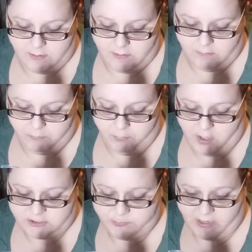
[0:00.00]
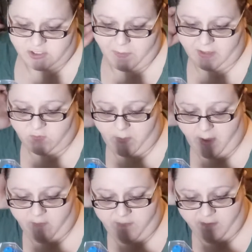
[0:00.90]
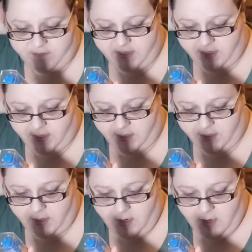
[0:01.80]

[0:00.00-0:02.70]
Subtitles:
broad spectrum SPF 15